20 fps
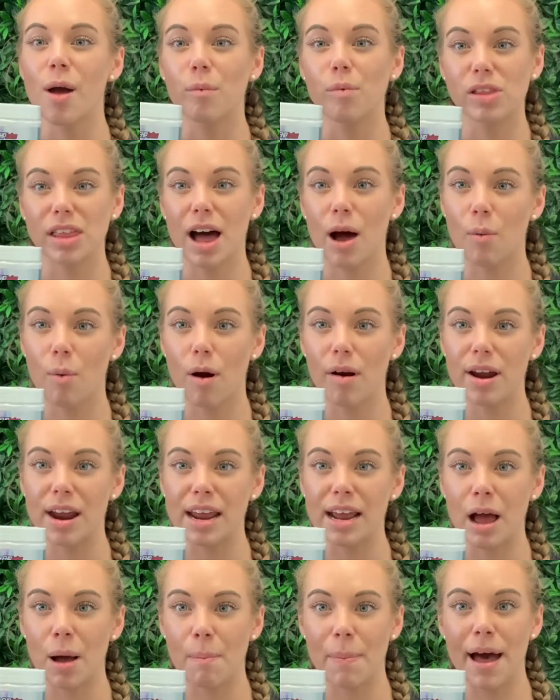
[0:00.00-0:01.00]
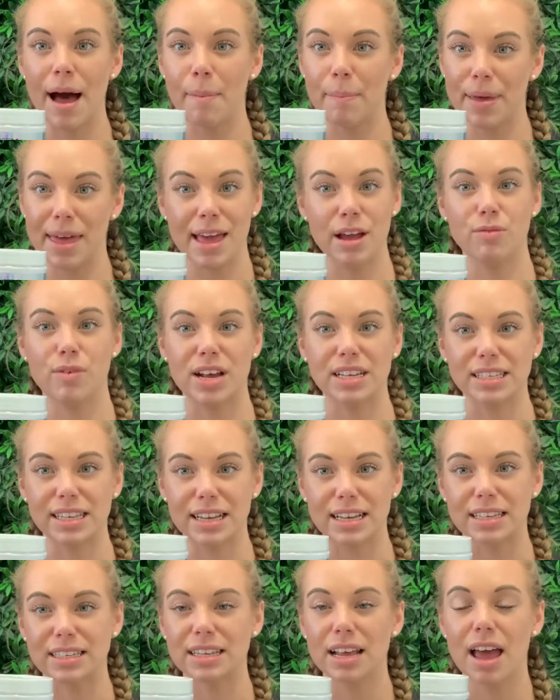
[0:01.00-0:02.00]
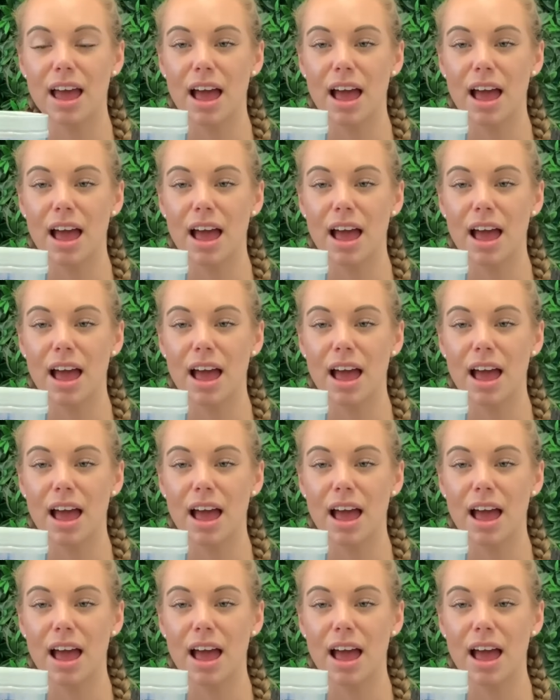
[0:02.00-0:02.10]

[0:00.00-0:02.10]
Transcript: without worrying about being restless.